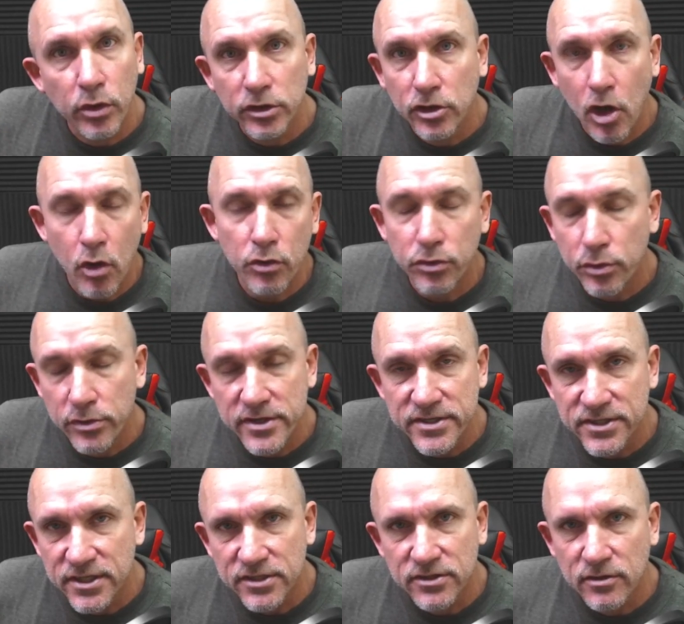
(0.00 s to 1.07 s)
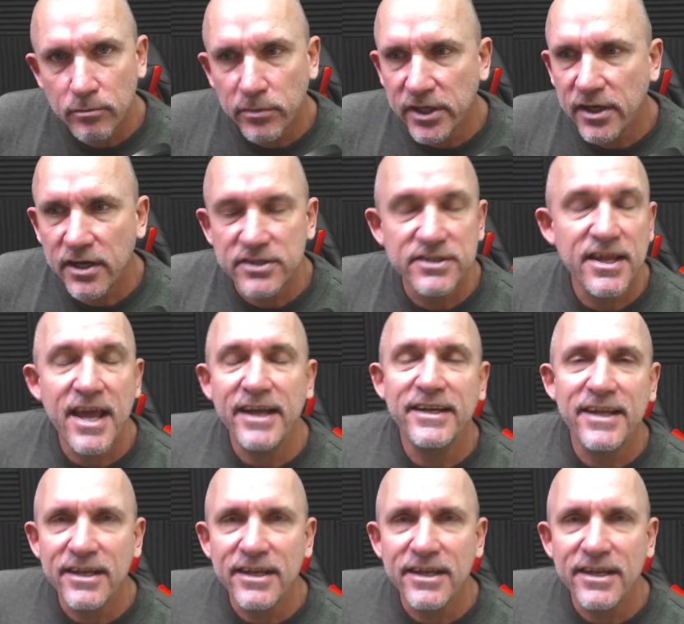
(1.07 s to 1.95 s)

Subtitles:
would go through the system because they